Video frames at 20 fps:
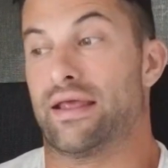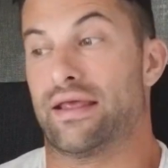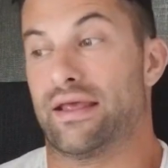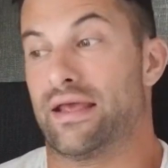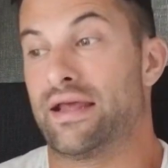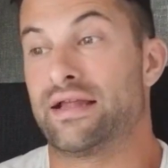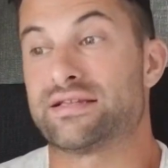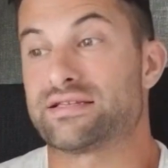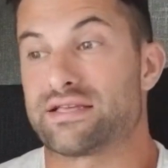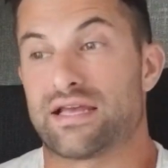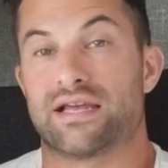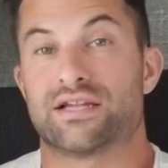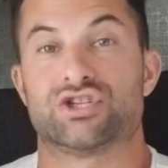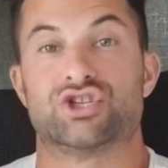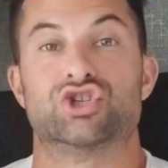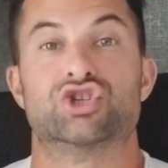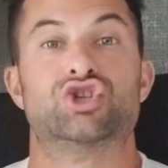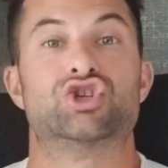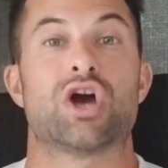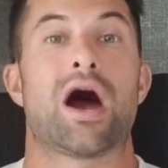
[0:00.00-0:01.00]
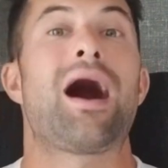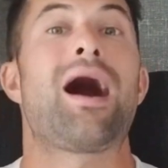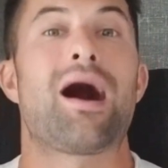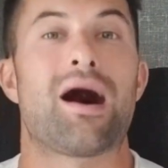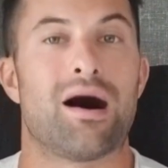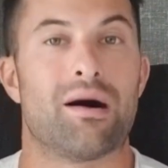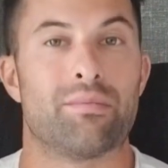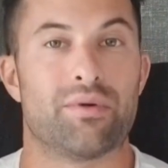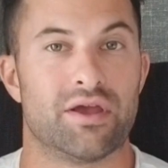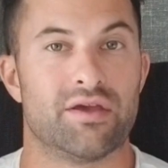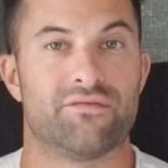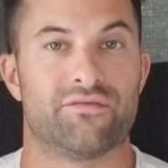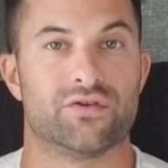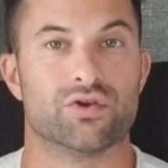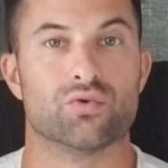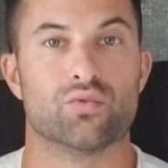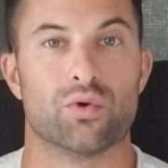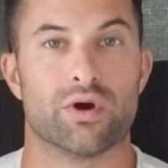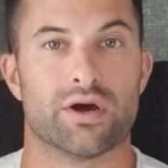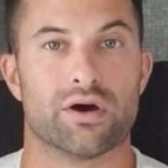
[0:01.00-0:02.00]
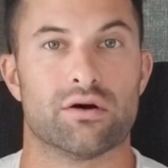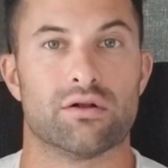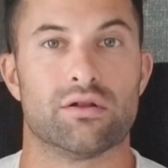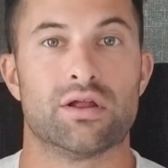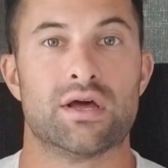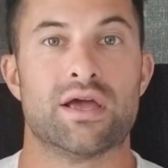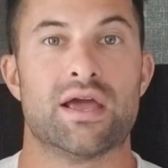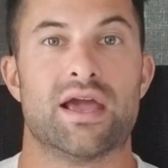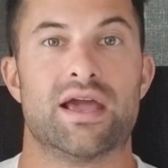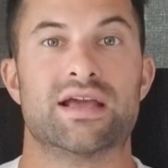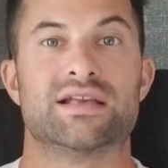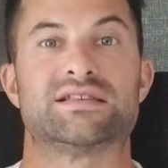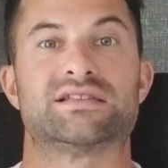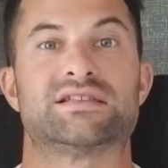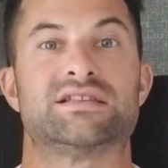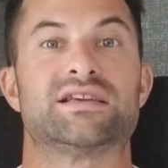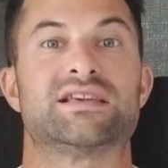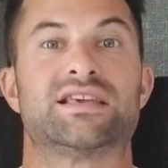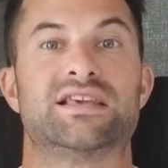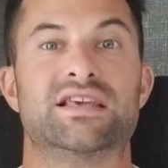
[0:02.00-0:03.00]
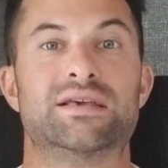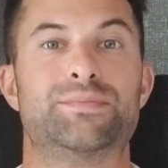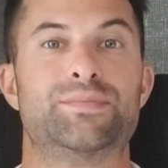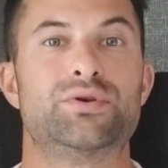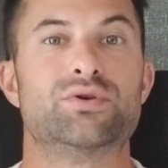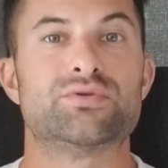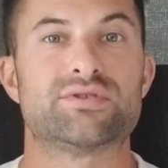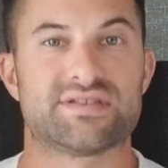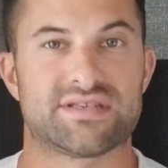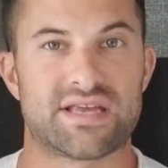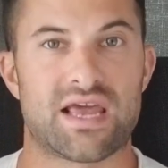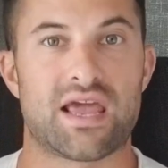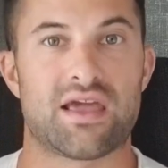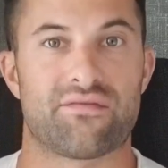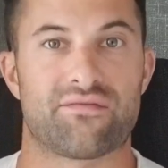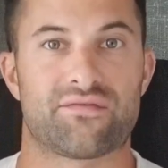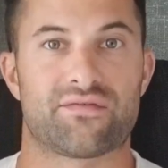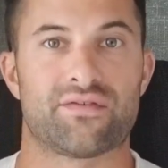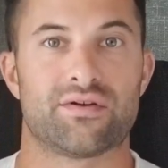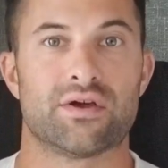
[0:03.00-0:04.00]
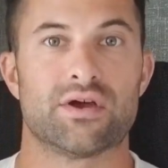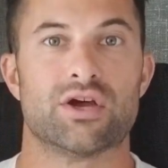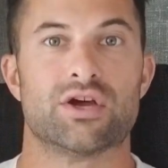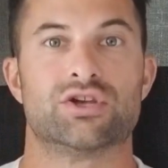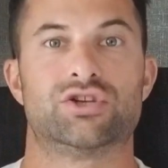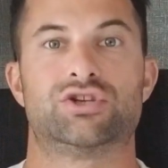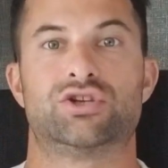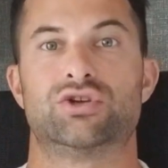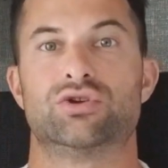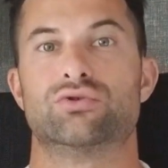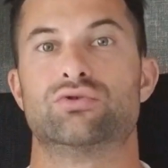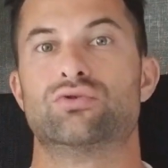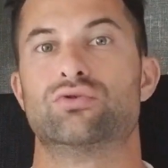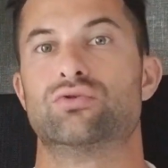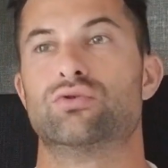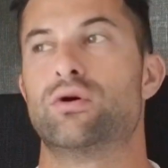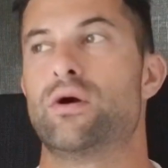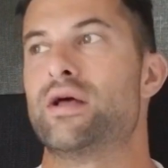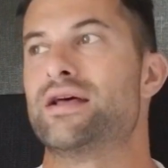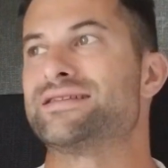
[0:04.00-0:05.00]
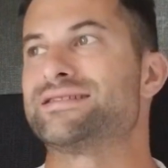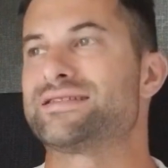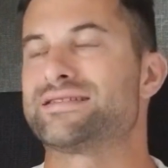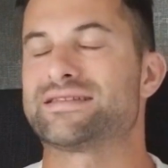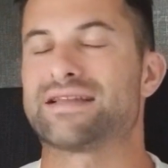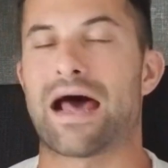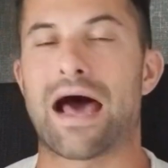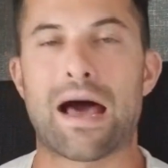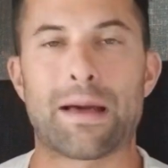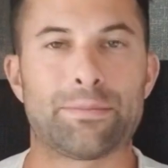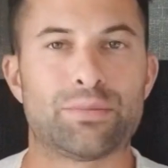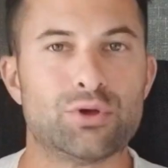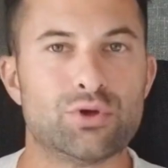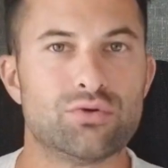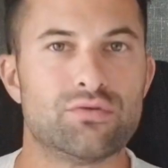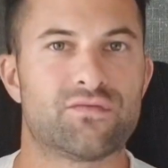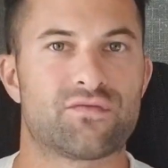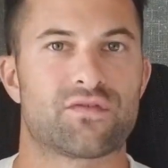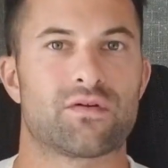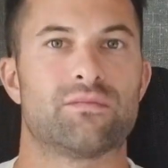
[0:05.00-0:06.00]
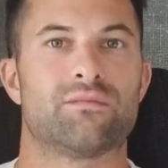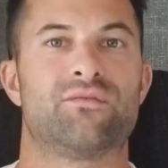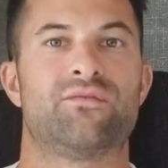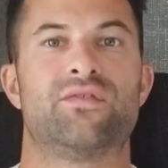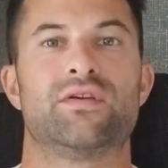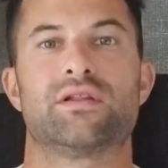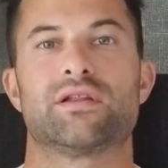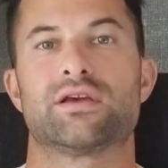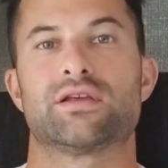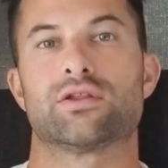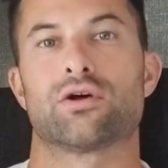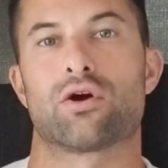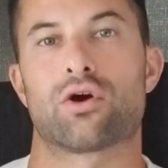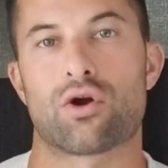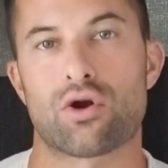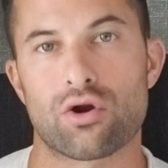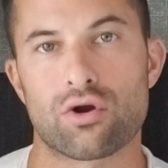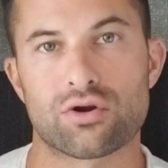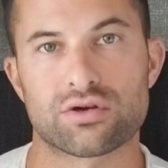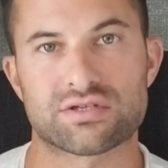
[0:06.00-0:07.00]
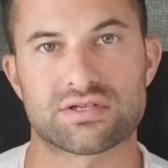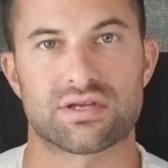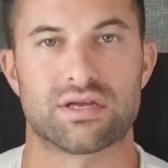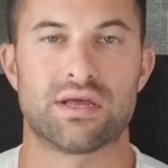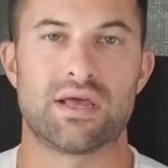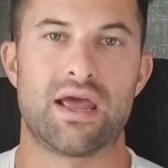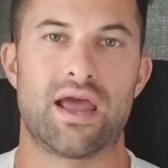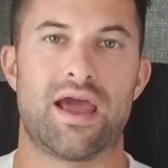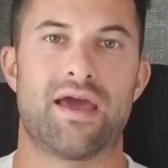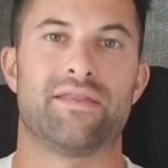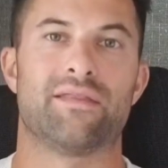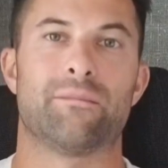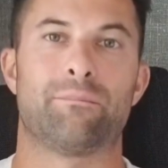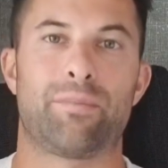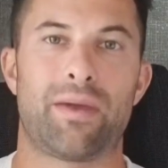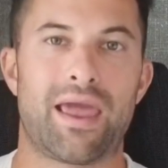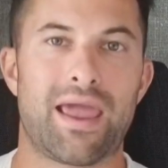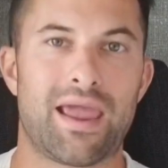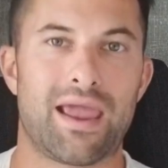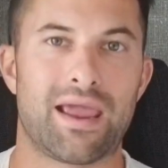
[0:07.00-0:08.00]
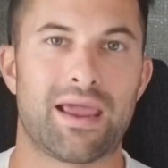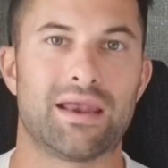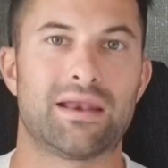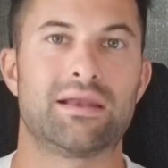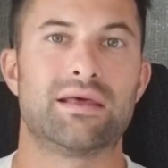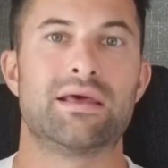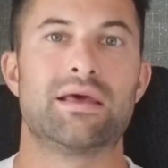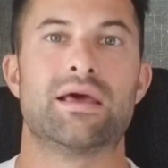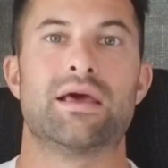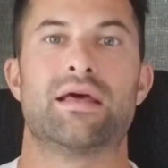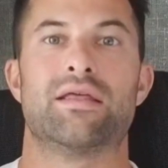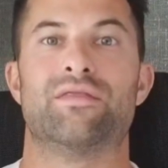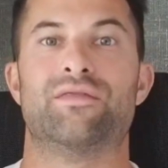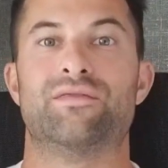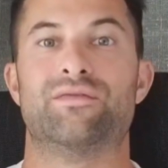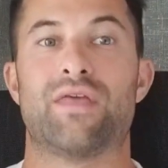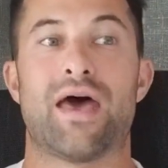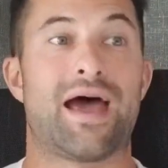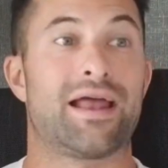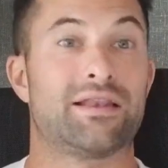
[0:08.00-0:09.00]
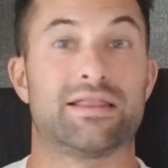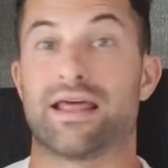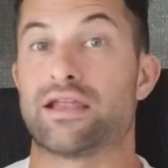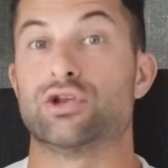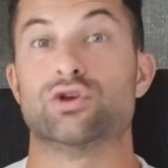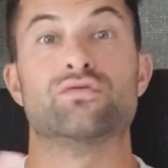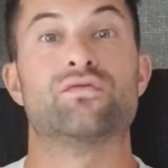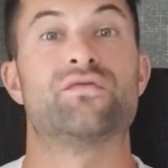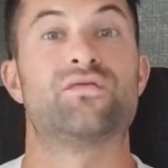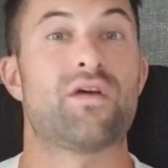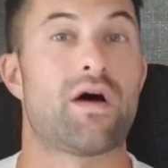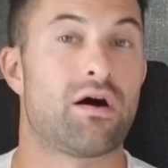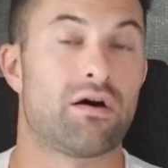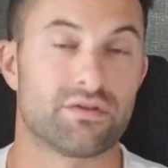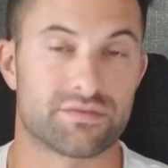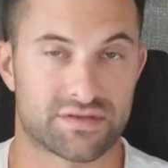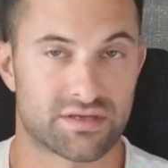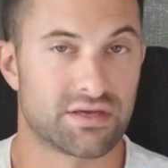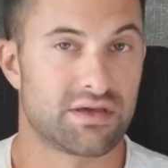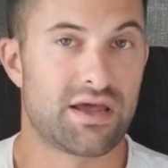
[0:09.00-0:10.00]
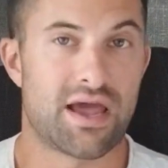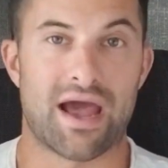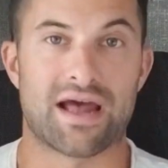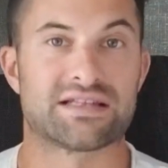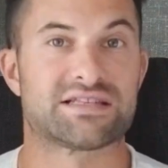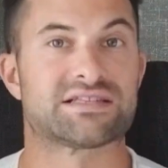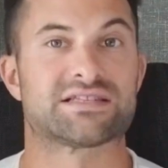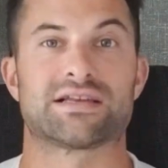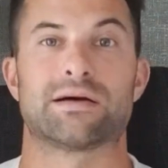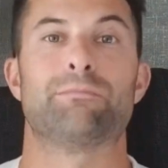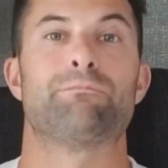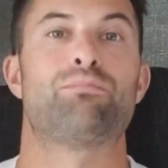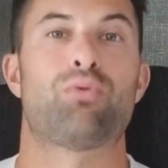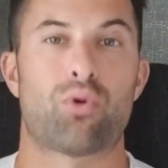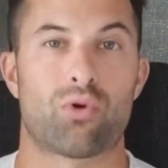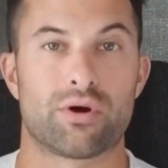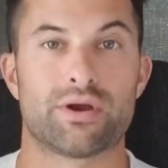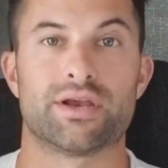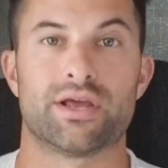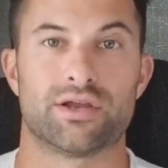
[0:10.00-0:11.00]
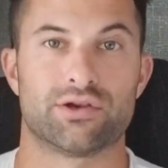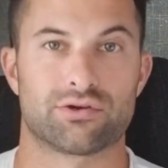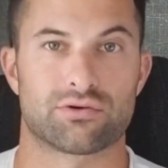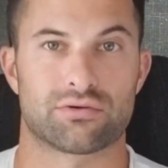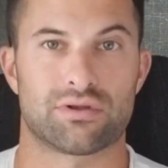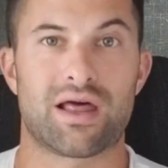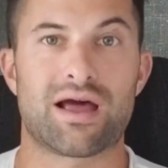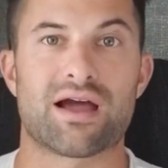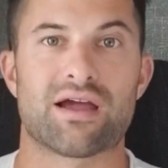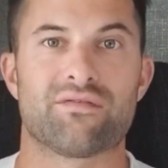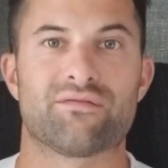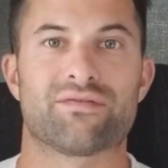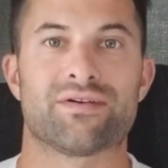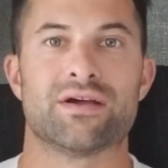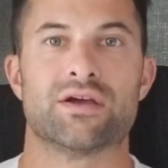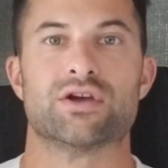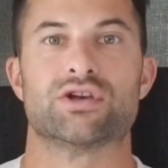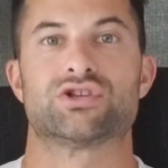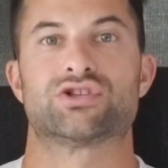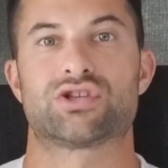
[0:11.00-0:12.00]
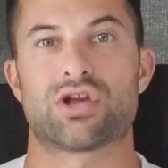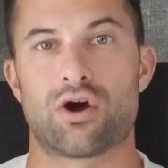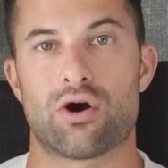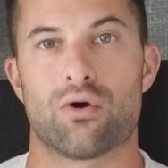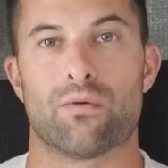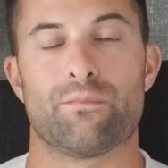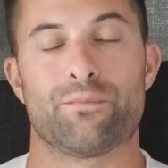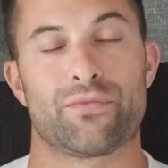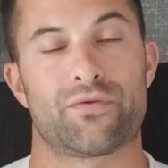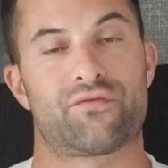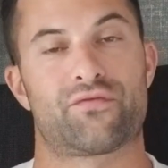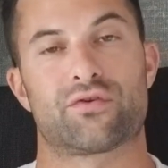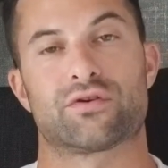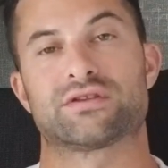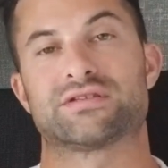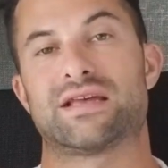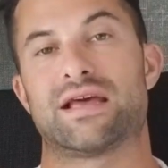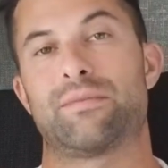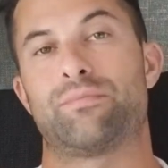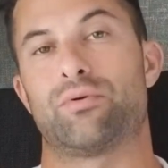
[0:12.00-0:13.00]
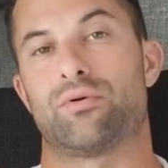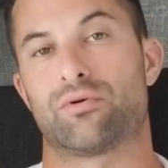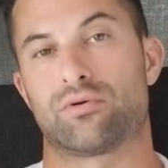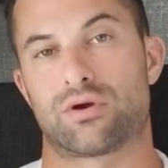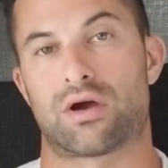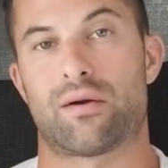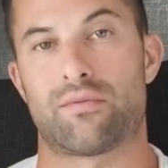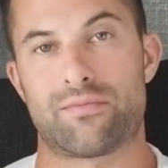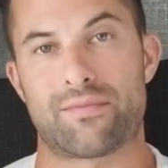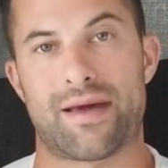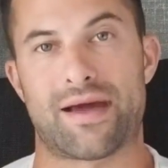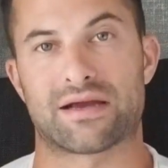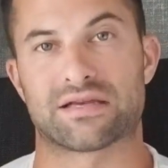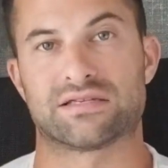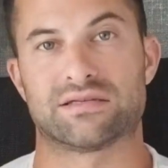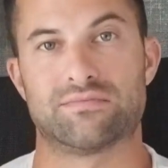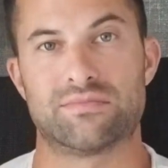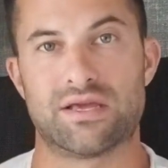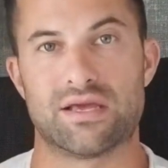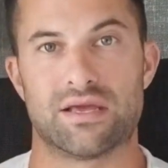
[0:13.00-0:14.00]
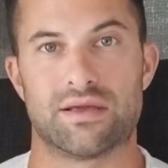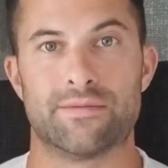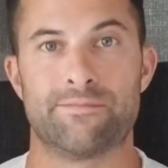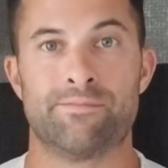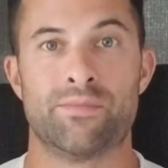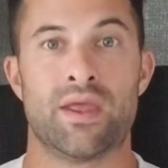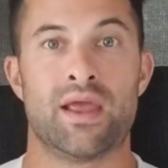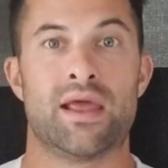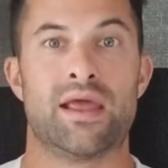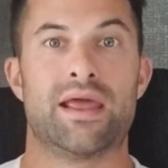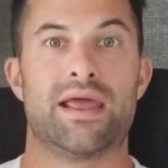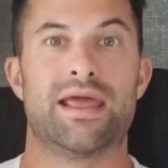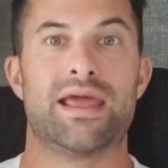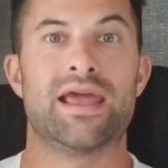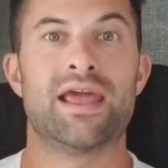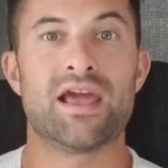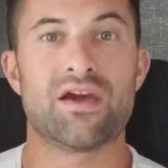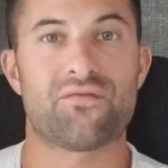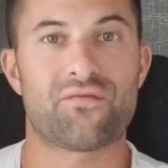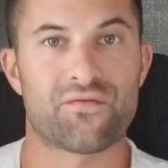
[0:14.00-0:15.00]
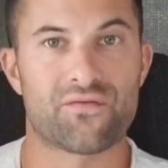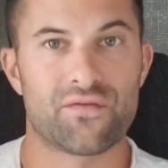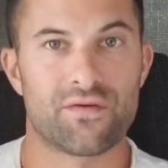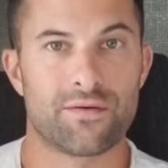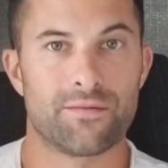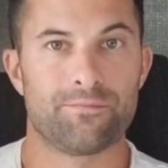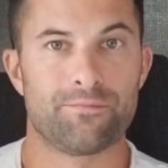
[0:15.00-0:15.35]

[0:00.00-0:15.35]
its, its job, if you will, is to keep you safe, to stop you from feeling the hurt and the pain that, that you felt at some point in your life. So, for example, come back to me. If